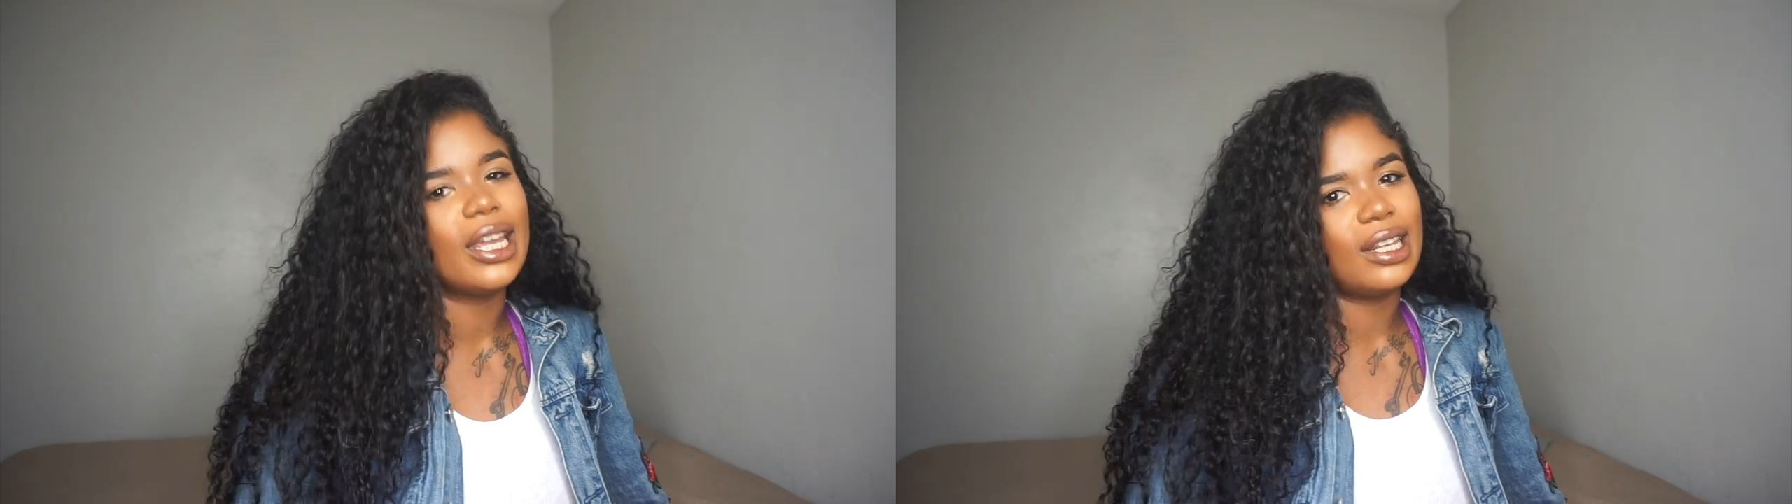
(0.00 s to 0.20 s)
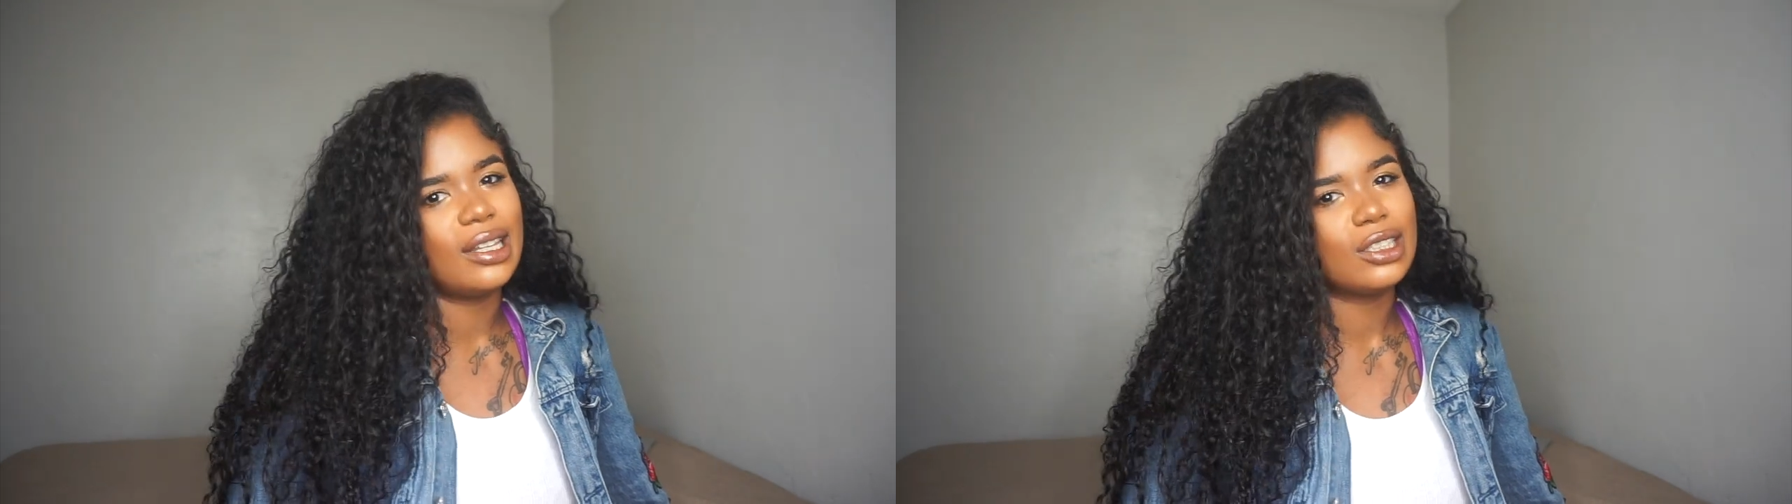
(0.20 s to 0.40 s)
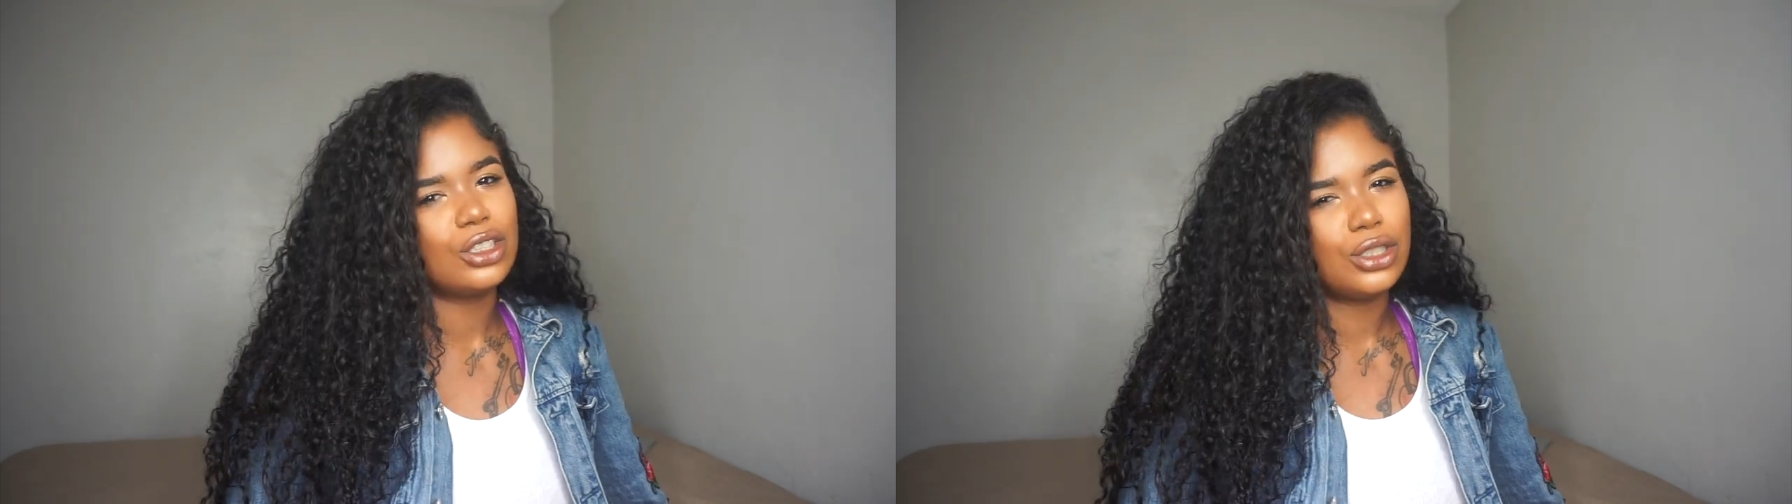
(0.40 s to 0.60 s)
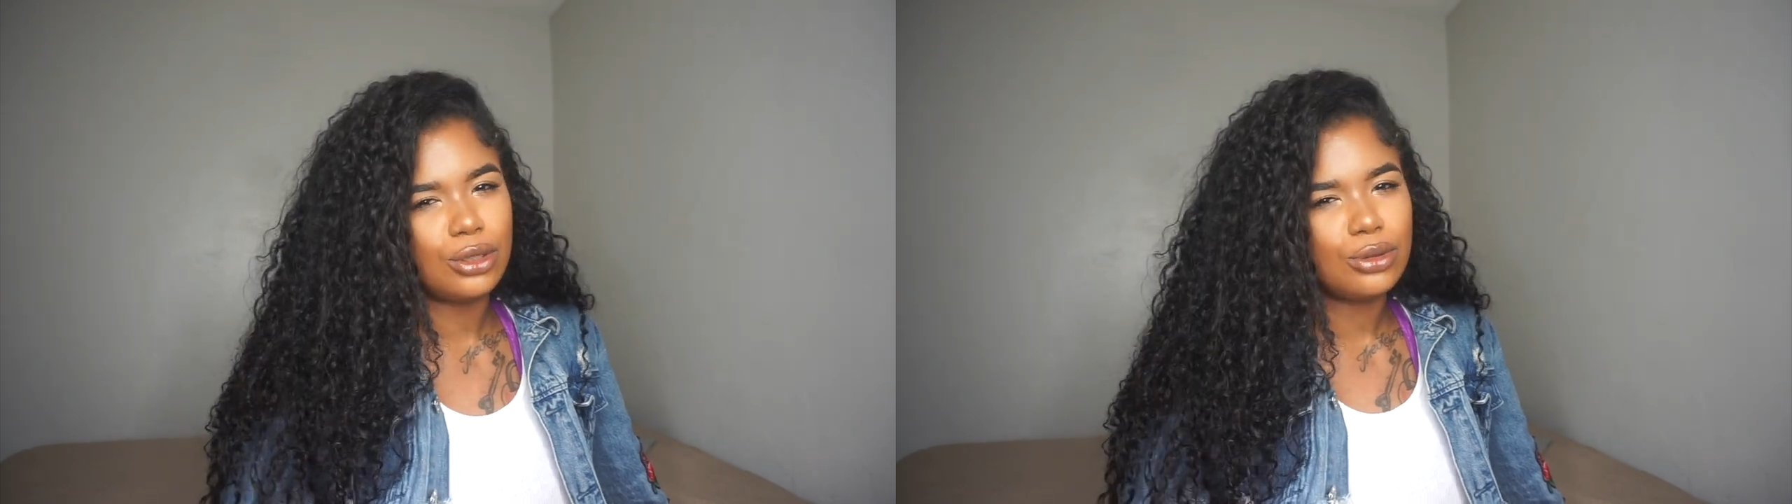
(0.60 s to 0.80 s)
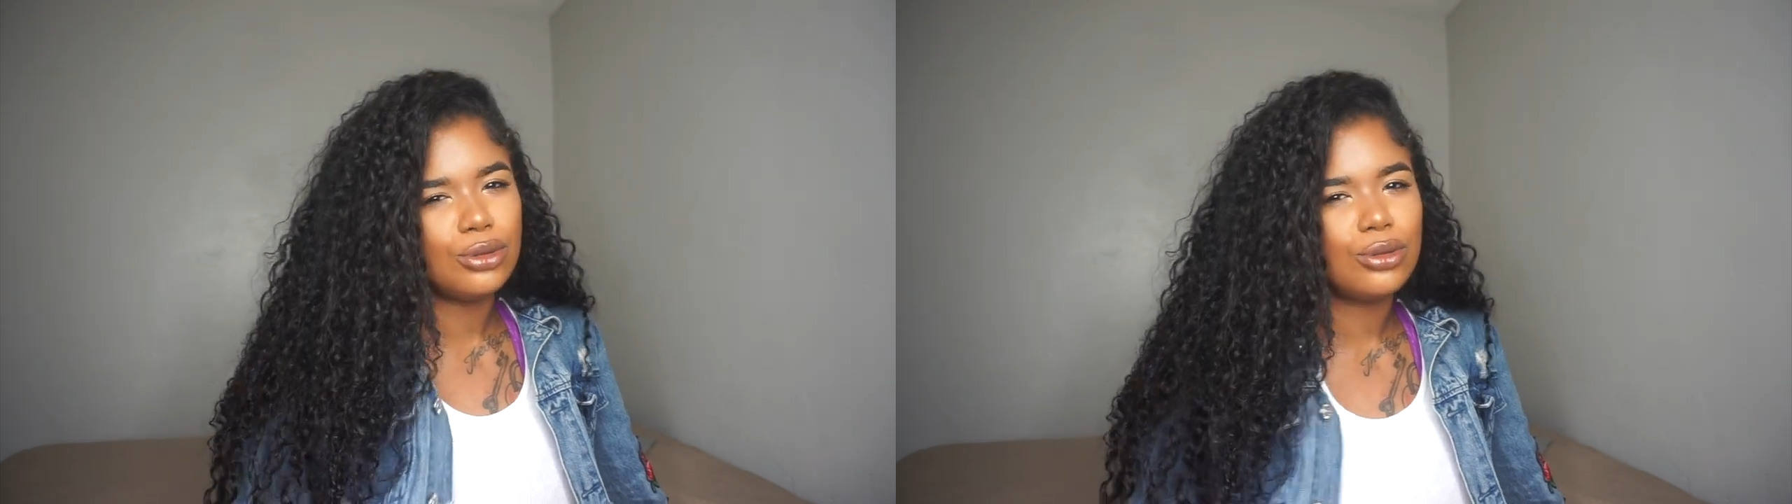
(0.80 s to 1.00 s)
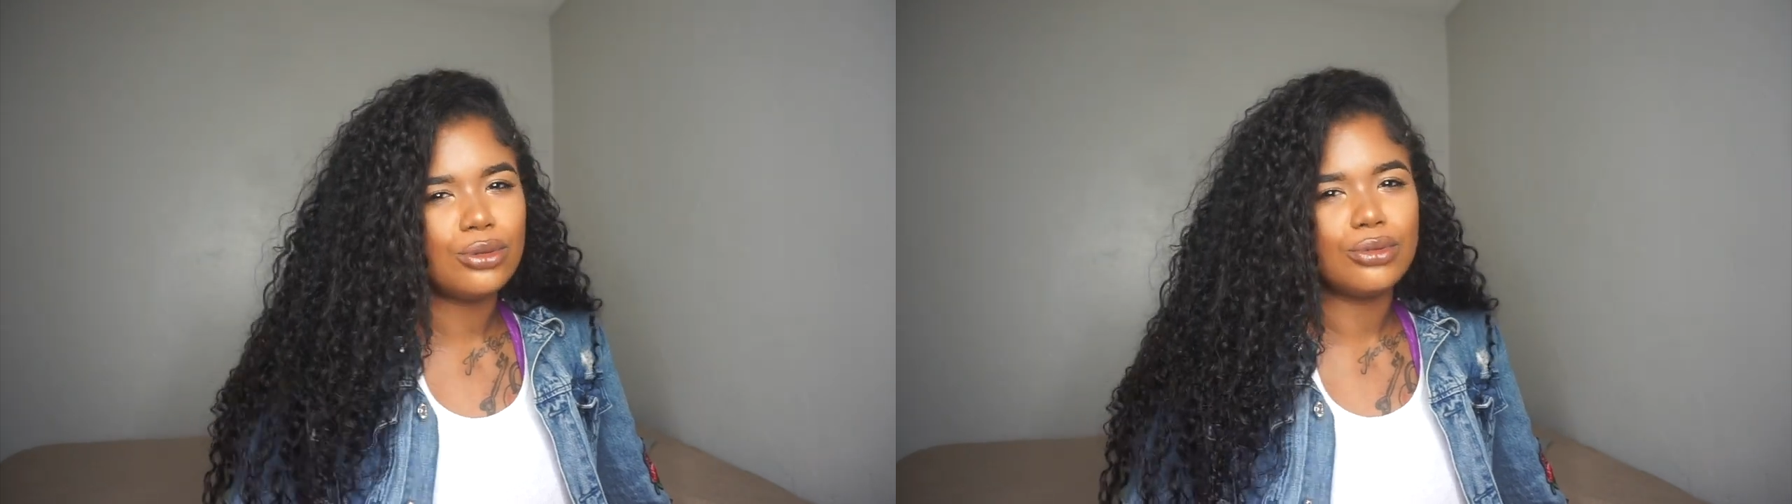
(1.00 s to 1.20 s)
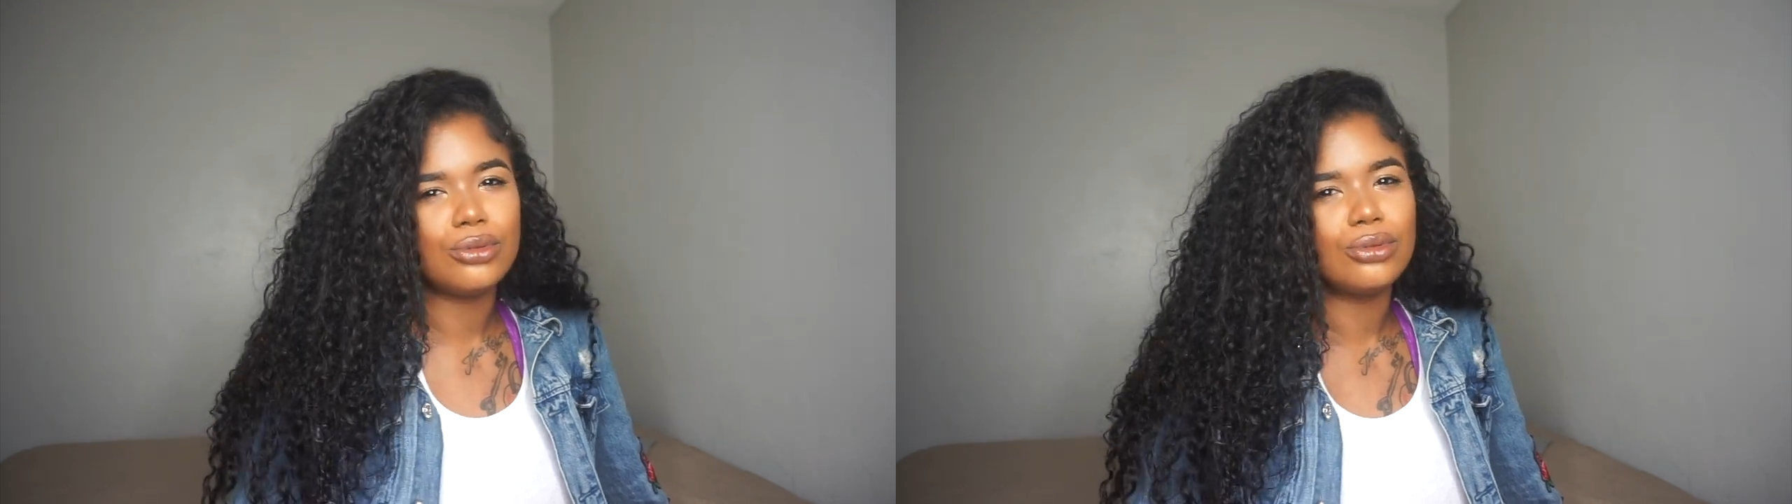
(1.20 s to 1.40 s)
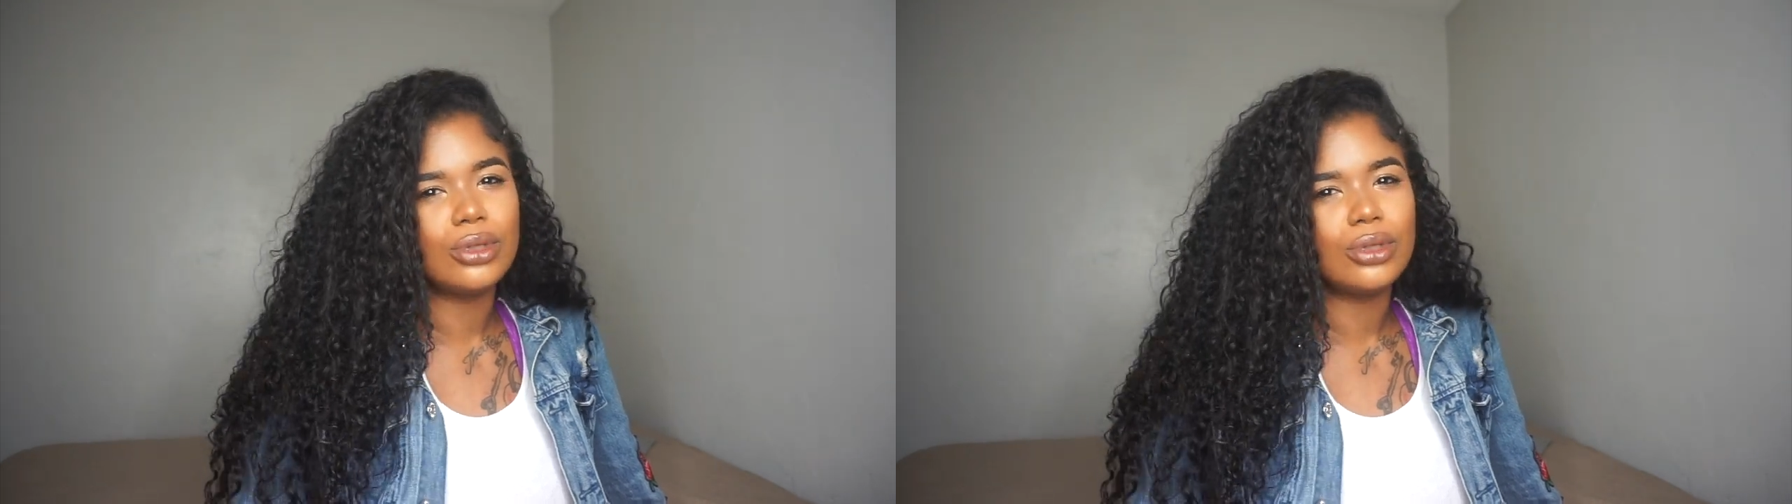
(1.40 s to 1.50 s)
and two